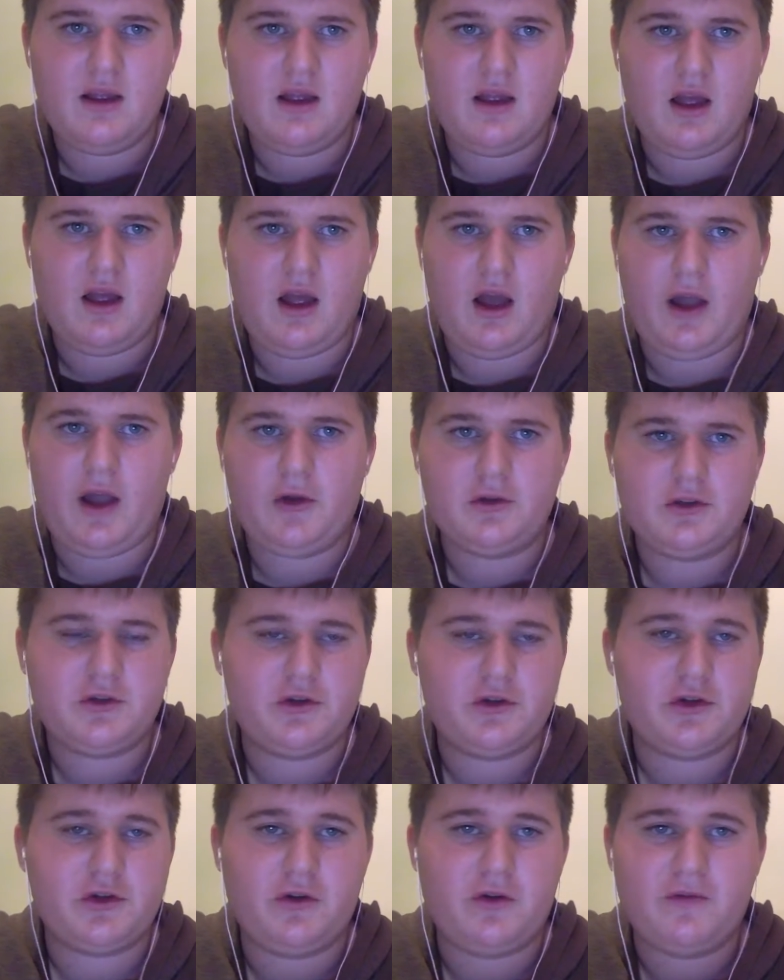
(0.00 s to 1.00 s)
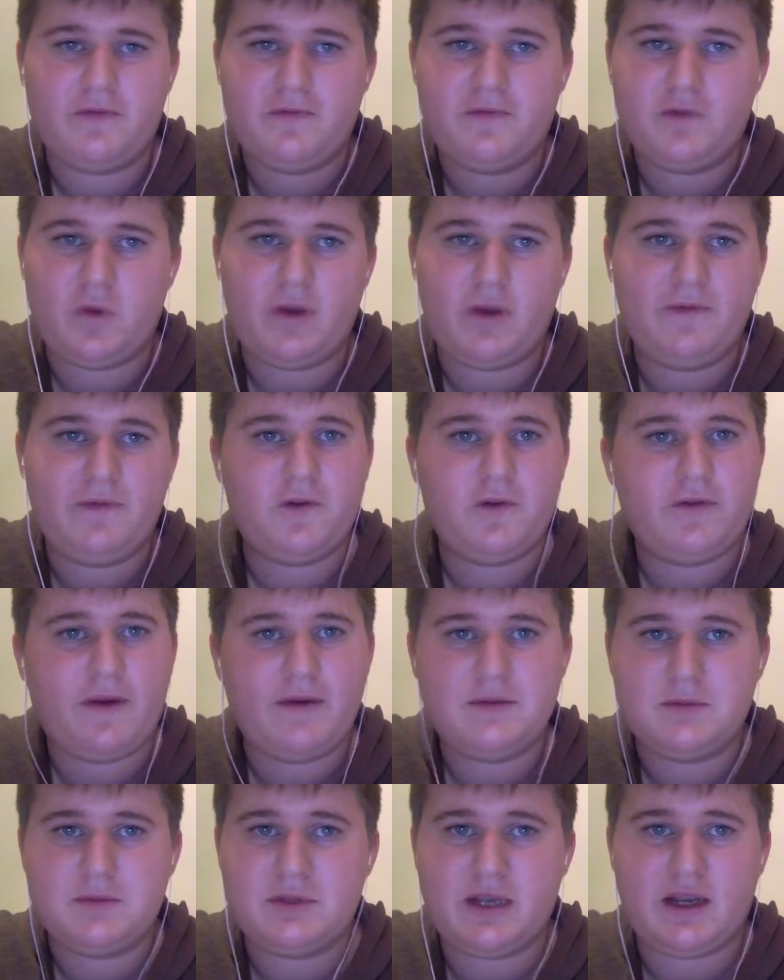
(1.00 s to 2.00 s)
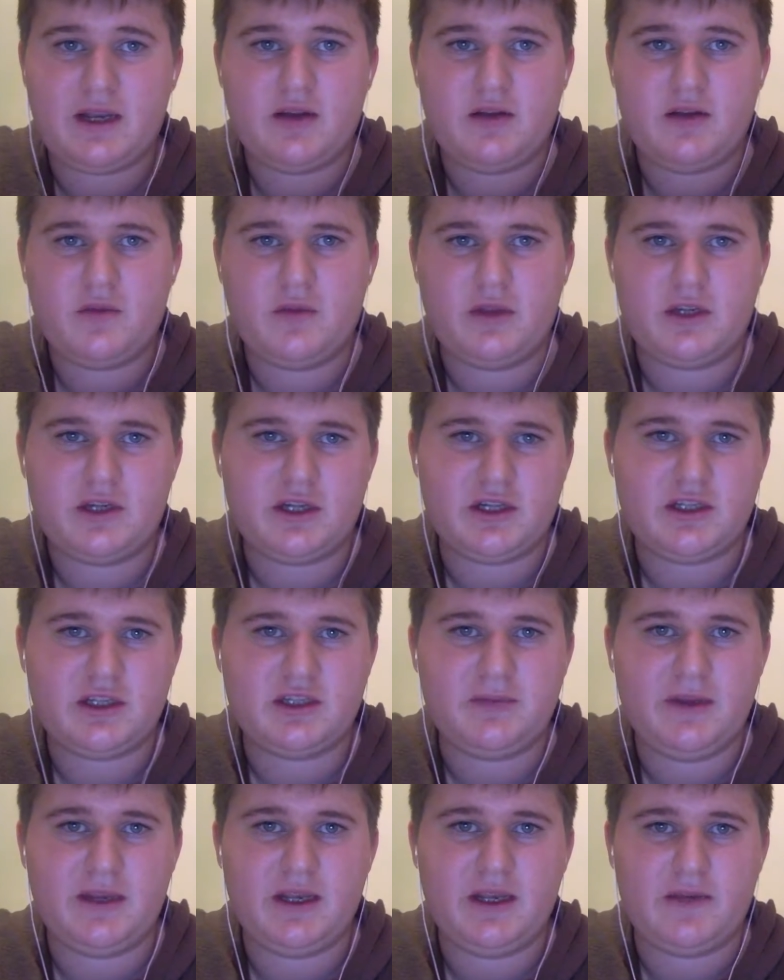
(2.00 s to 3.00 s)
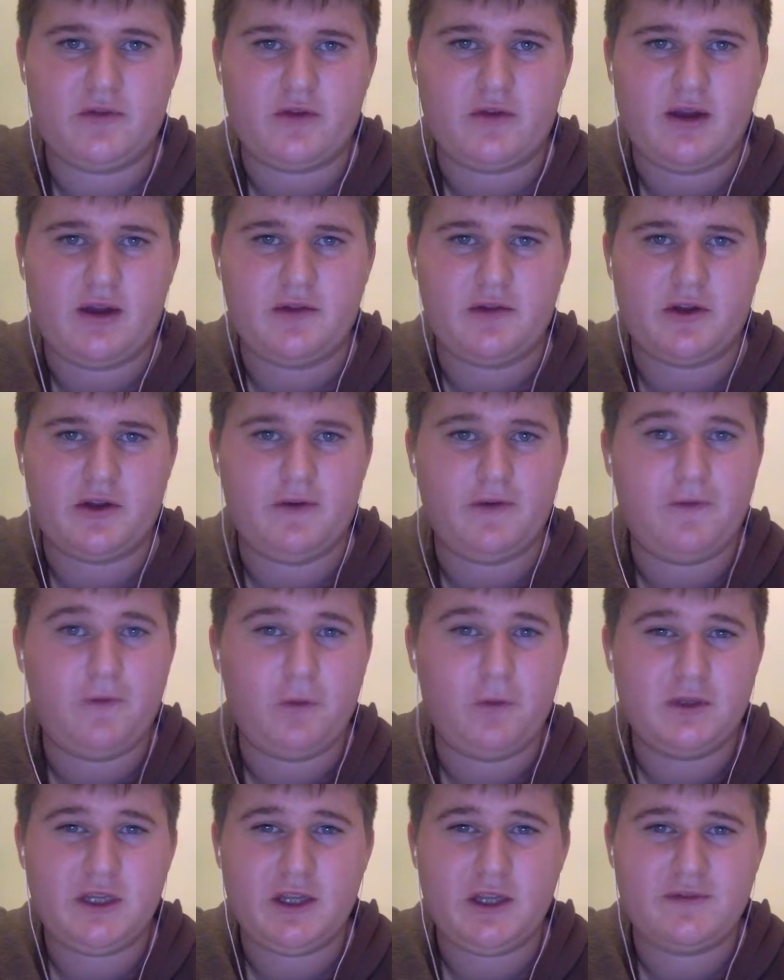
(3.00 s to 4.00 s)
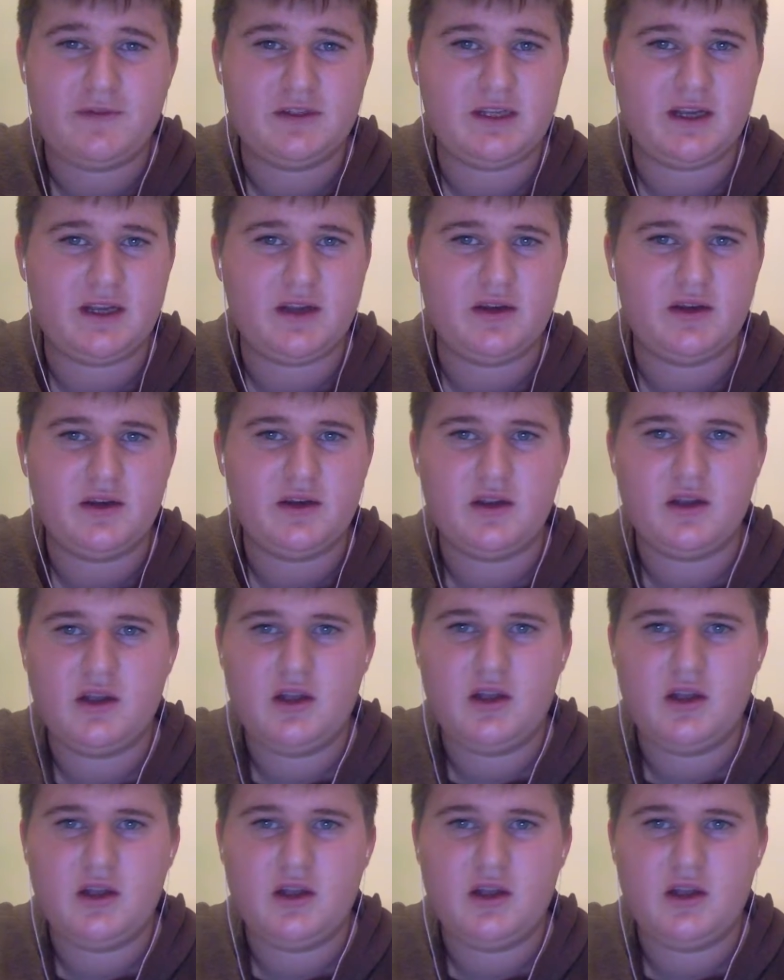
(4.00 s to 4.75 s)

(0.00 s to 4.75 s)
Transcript: I also shot on 24 frames per second with a shutter speed of around kind of a 40th of a second,